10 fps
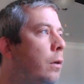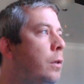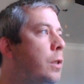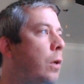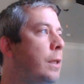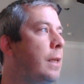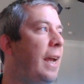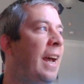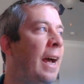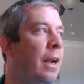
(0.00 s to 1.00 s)
So let's
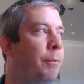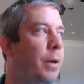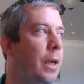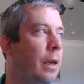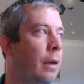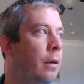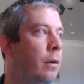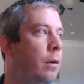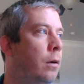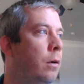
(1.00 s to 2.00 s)
add a button.
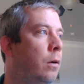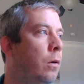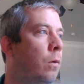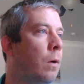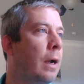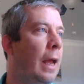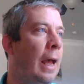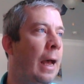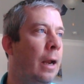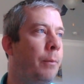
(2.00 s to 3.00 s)
We're gonna
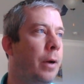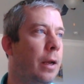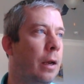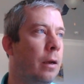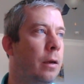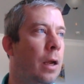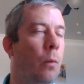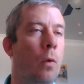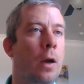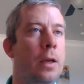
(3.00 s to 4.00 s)
add a button and
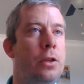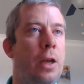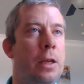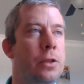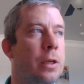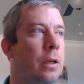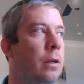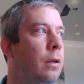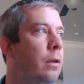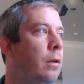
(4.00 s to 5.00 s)
we're gonna change it
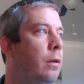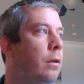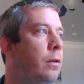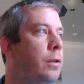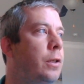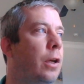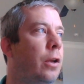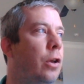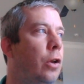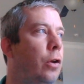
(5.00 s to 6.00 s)
to
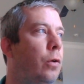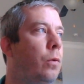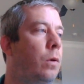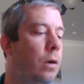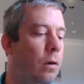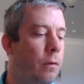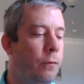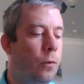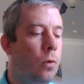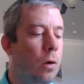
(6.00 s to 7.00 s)
new
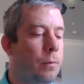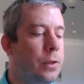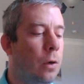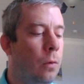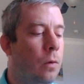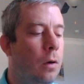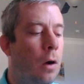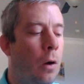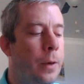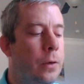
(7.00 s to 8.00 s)
form. So
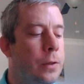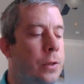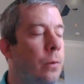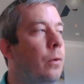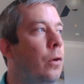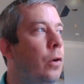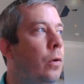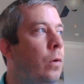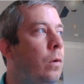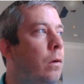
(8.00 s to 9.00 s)
all we do is do
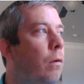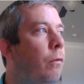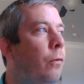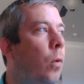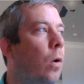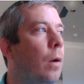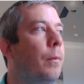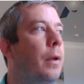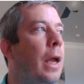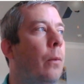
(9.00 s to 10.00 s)
new
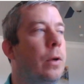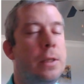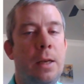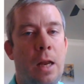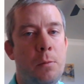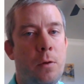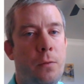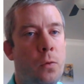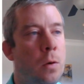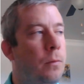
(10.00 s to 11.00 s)
form and what's the name of our
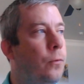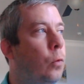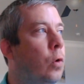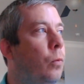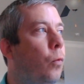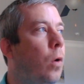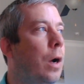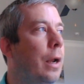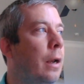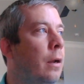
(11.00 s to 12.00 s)
form? Form
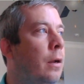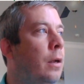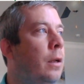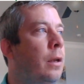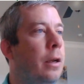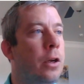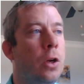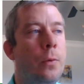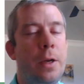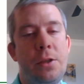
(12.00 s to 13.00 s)
one. Now you're gonna
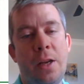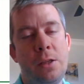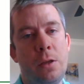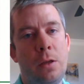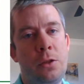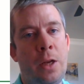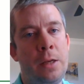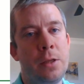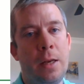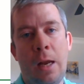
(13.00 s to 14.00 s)
wanna change,
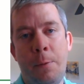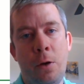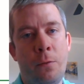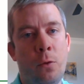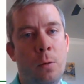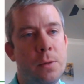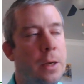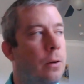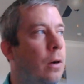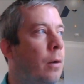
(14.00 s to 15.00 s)
change the name of your forms
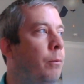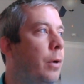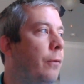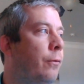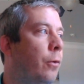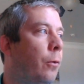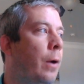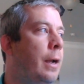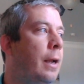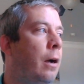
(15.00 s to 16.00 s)
later on, but for
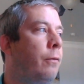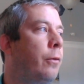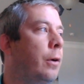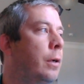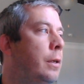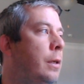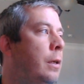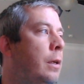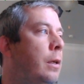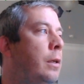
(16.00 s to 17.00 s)
right now, for
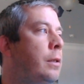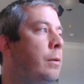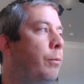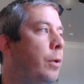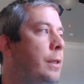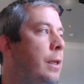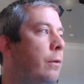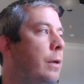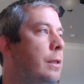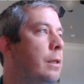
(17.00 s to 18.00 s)
simplistic
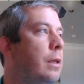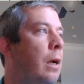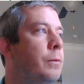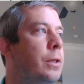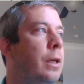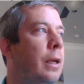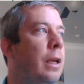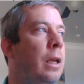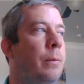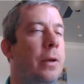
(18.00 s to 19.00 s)
reasons, I'm just going to
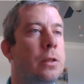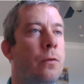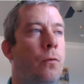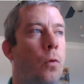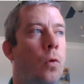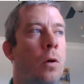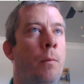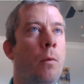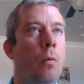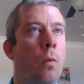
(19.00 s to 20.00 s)
keep it as form
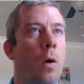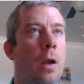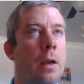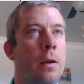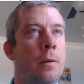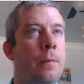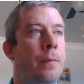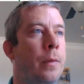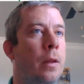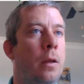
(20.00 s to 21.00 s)
one.
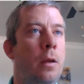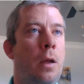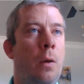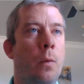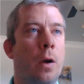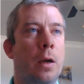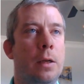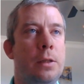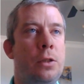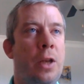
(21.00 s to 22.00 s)
And we're going to
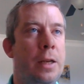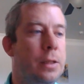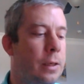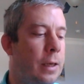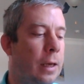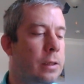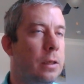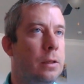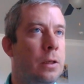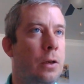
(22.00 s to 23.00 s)
change the text
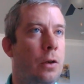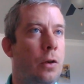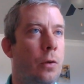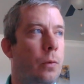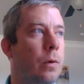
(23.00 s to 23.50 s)
to new.